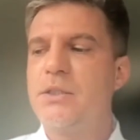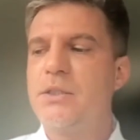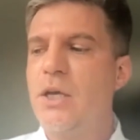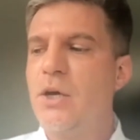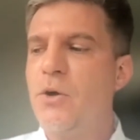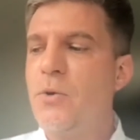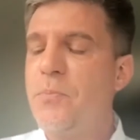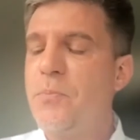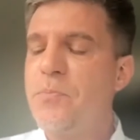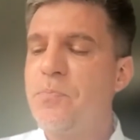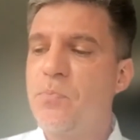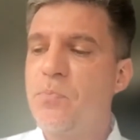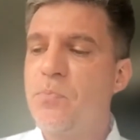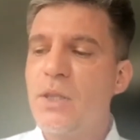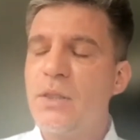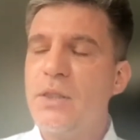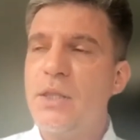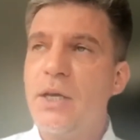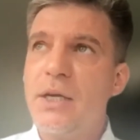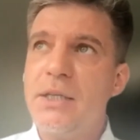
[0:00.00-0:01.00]
So
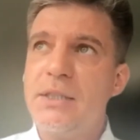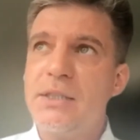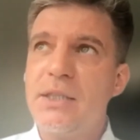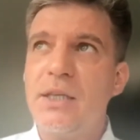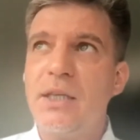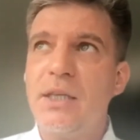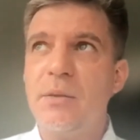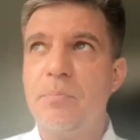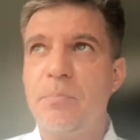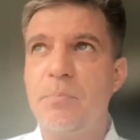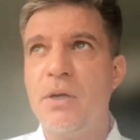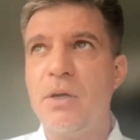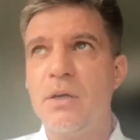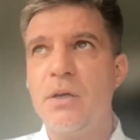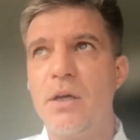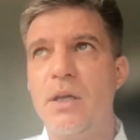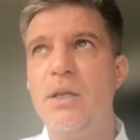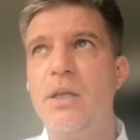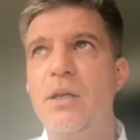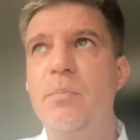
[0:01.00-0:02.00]
there is a
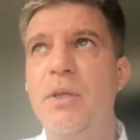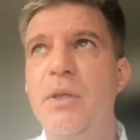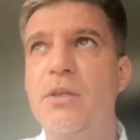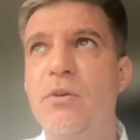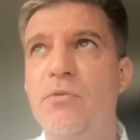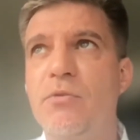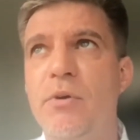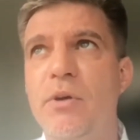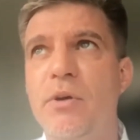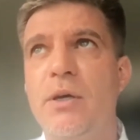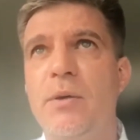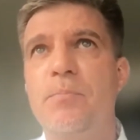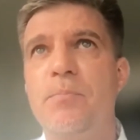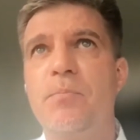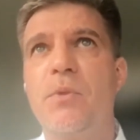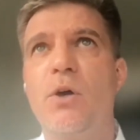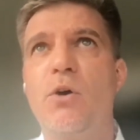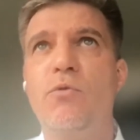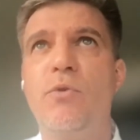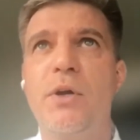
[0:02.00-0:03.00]
little bit of
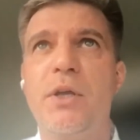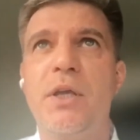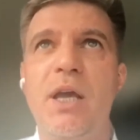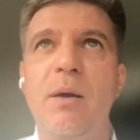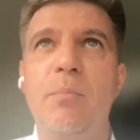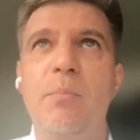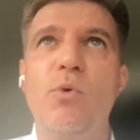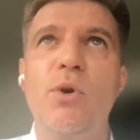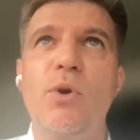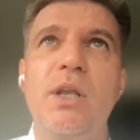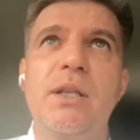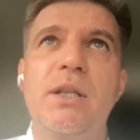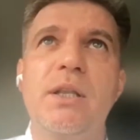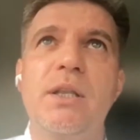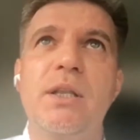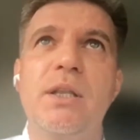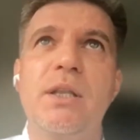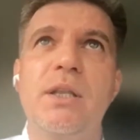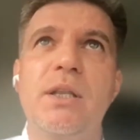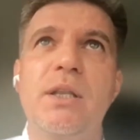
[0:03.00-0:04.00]
a gap when it
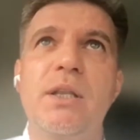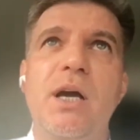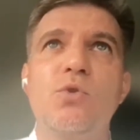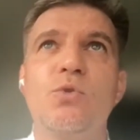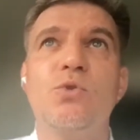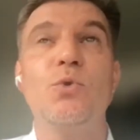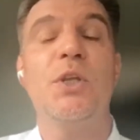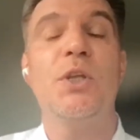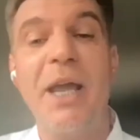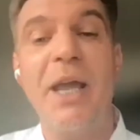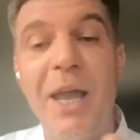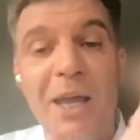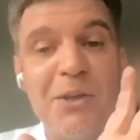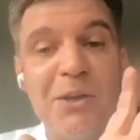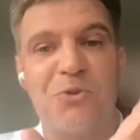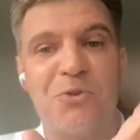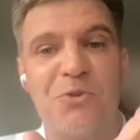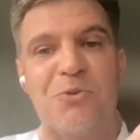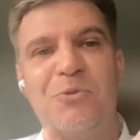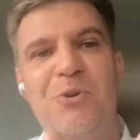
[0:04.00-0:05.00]
comes to the
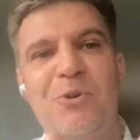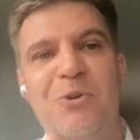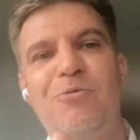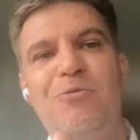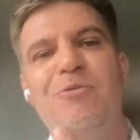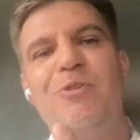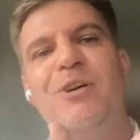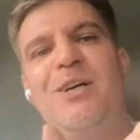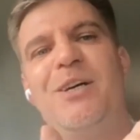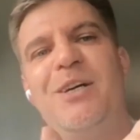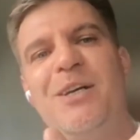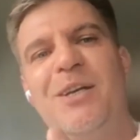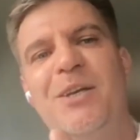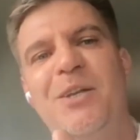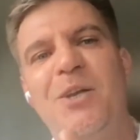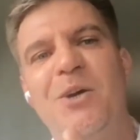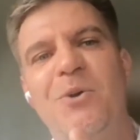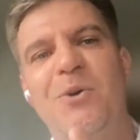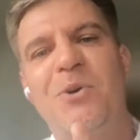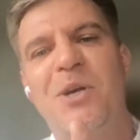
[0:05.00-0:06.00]
age of
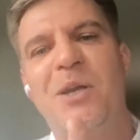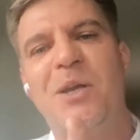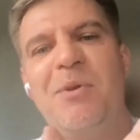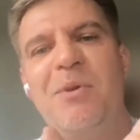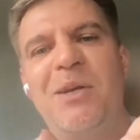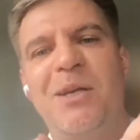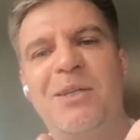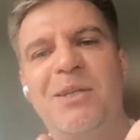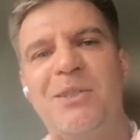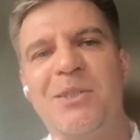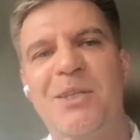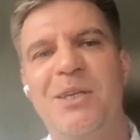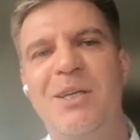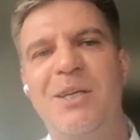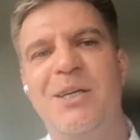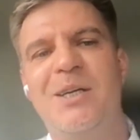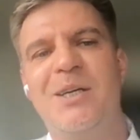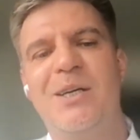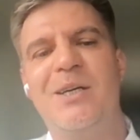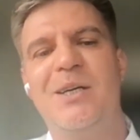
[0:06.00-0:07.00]
you know, criminals
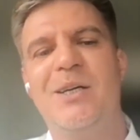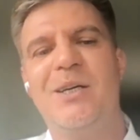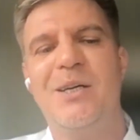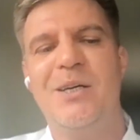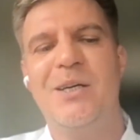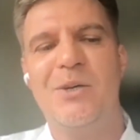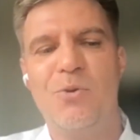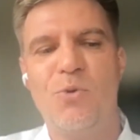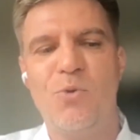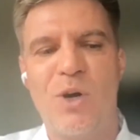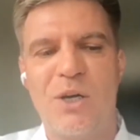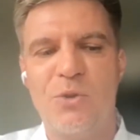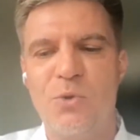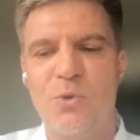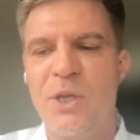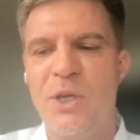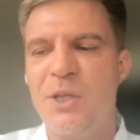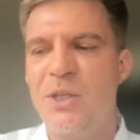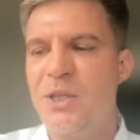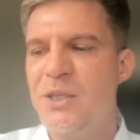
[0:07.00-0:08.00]
who are
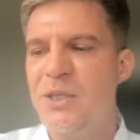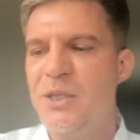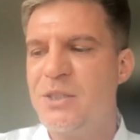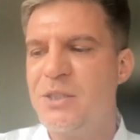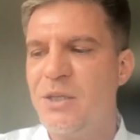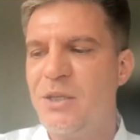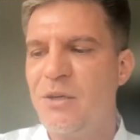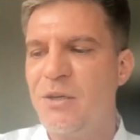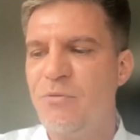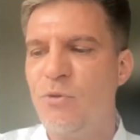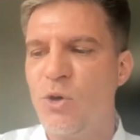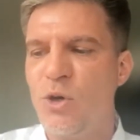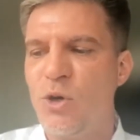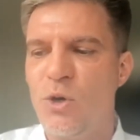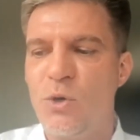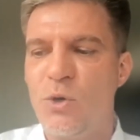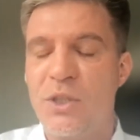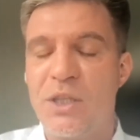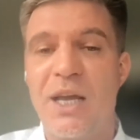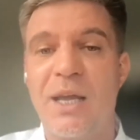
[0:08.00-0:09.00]
doing this for a
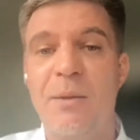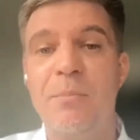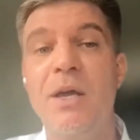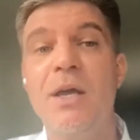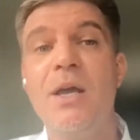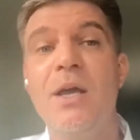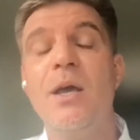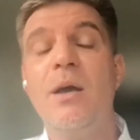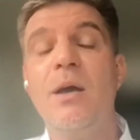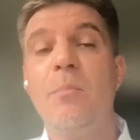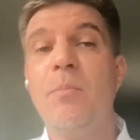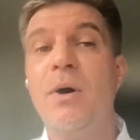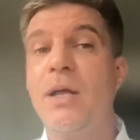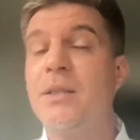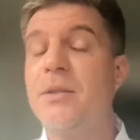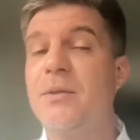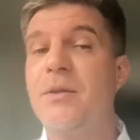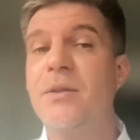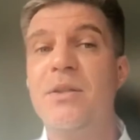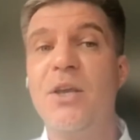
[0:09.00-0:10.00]
long time,
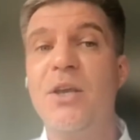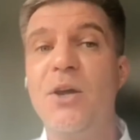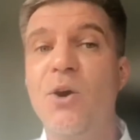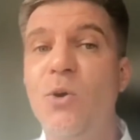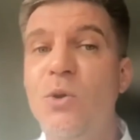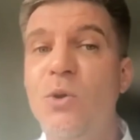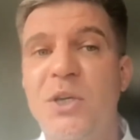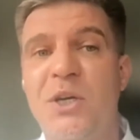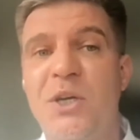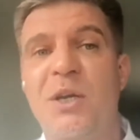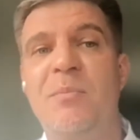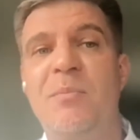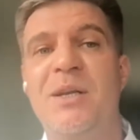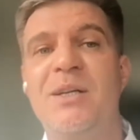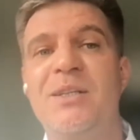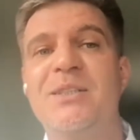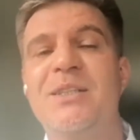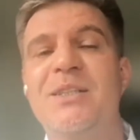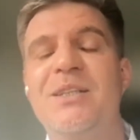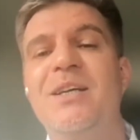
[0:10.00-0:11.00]
but the old
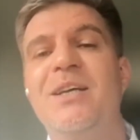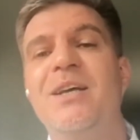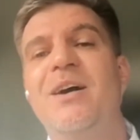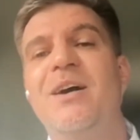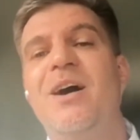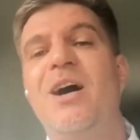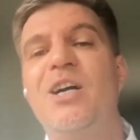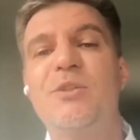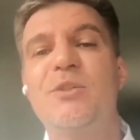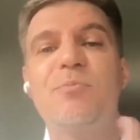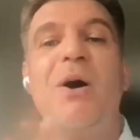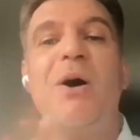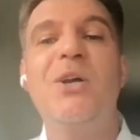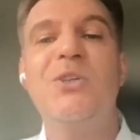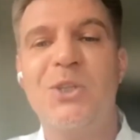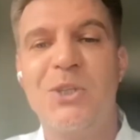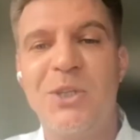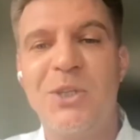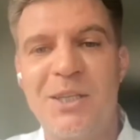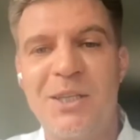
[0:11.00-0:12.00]
criminals are
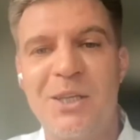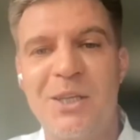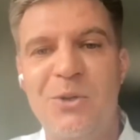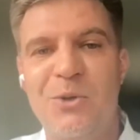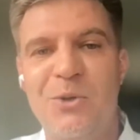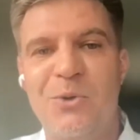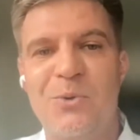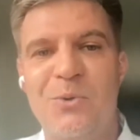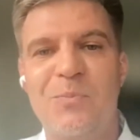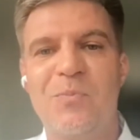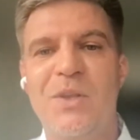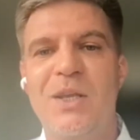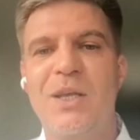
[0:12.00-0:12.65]
sponsoring the new.